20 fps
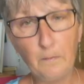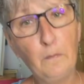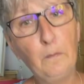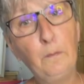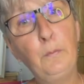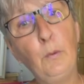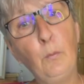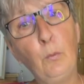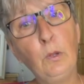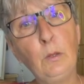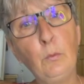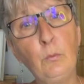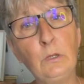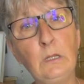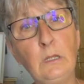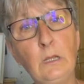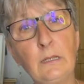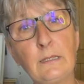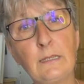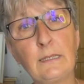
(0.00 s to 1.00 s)
But what I would
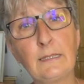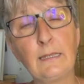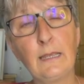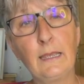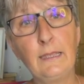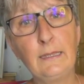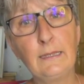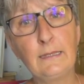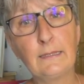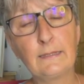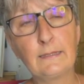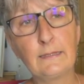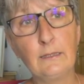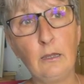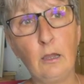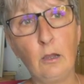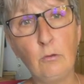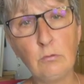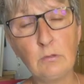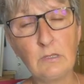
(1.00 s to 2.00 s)
like to say is
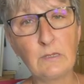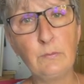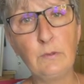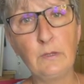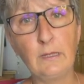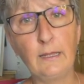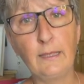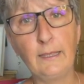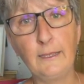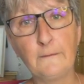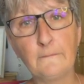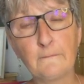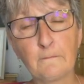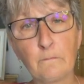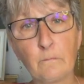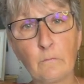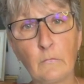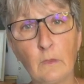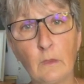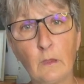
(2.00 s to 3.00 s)
that ultimately
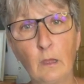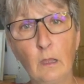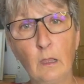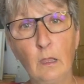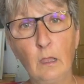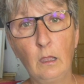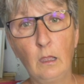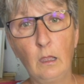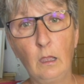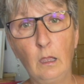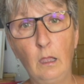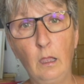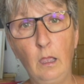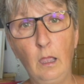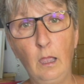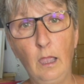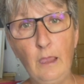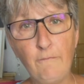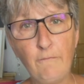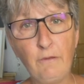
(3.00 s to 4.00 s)

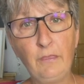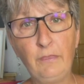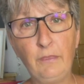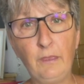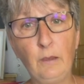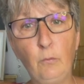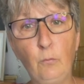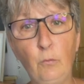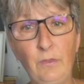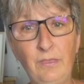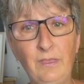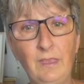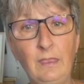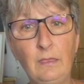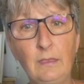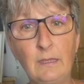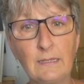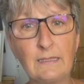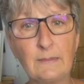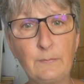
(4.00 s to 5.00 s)
everything
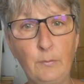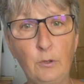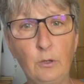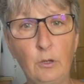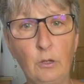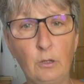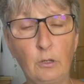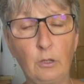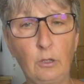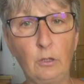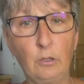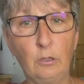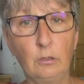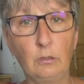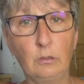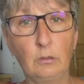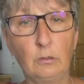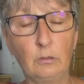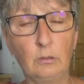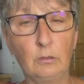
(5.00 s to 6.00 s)
within this book,
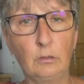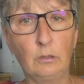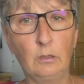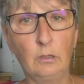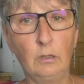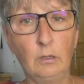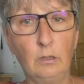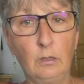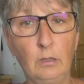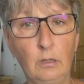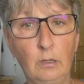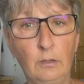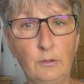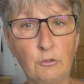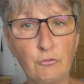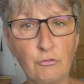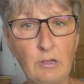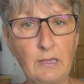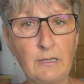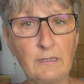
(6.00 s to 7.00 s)
the
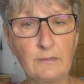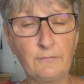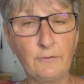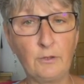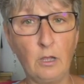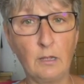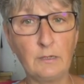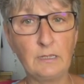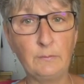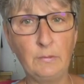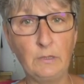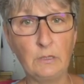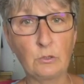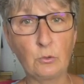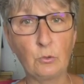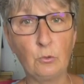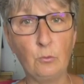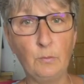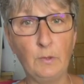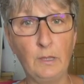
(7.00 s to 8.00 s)
dragons have guided me and
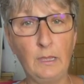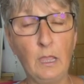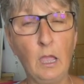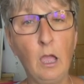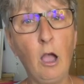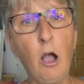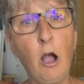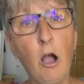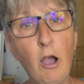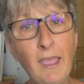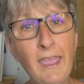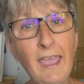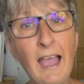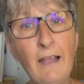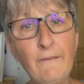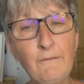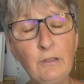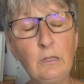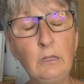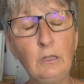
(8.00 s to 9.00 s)
taught me. I
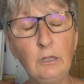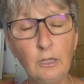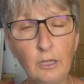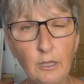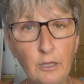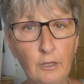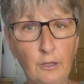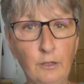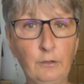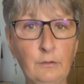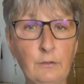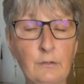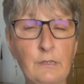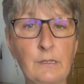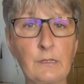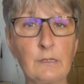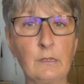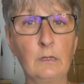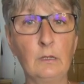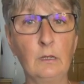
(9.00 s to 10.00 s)
haven't
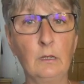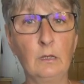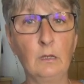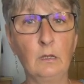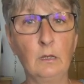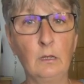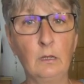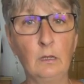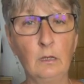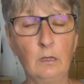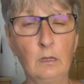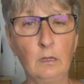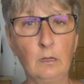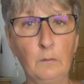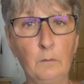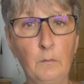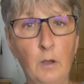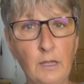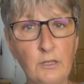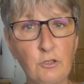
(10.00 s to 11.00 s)
learnt
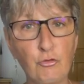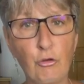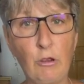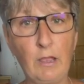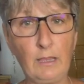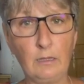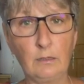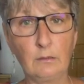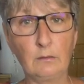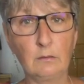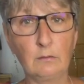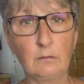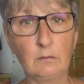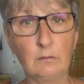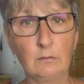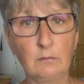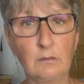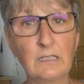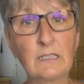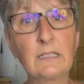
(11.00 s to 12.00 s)
my
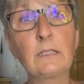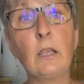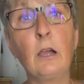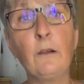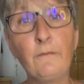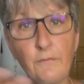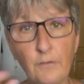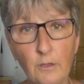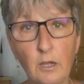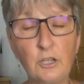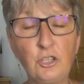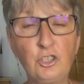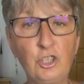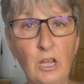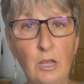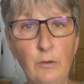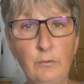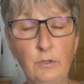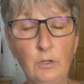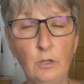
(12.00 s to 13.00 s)
dragon stuff that I
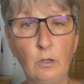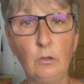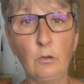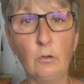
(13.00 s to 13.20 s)
share with you